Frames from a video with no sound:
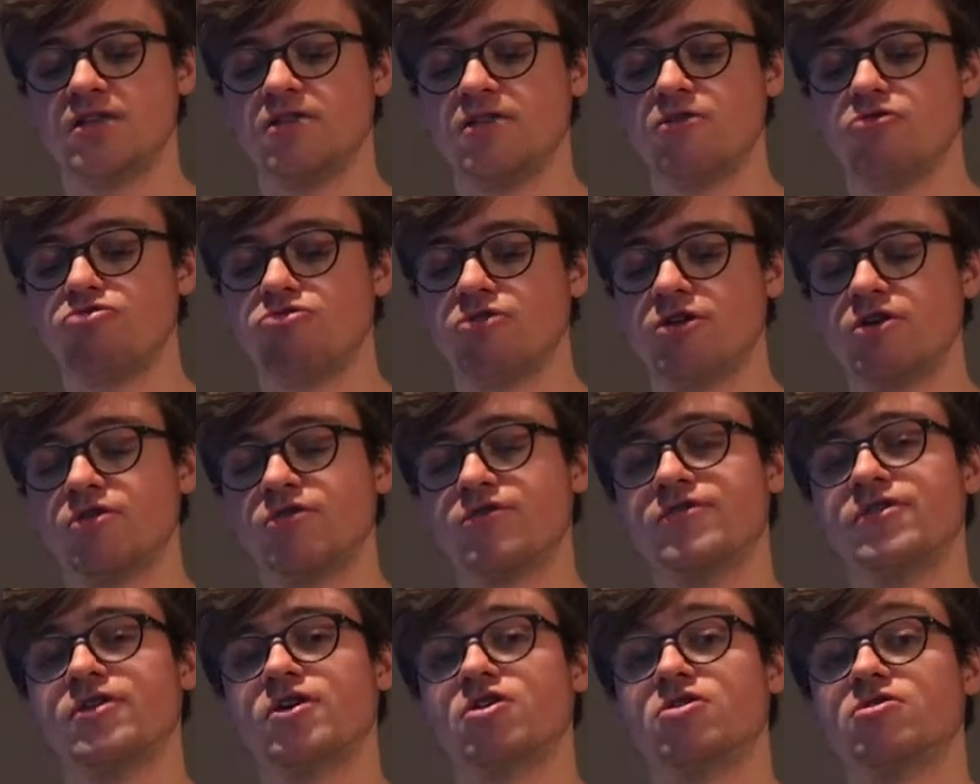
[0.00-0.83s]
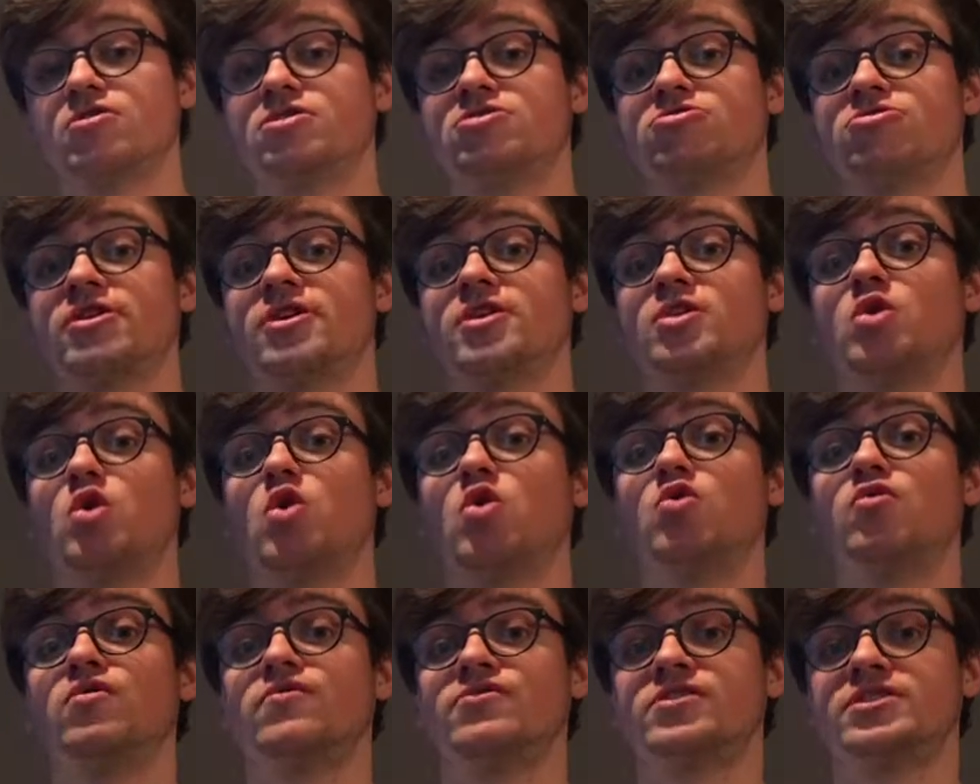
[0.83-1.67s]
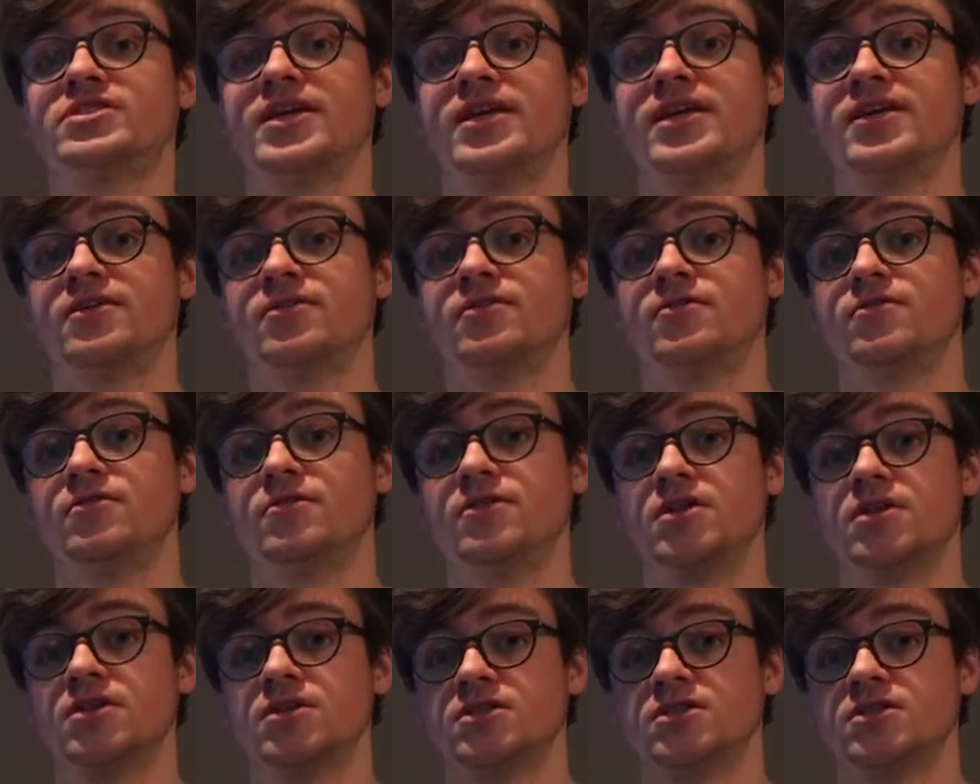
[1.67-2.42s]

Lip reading: the rear of the car trying to overtake you.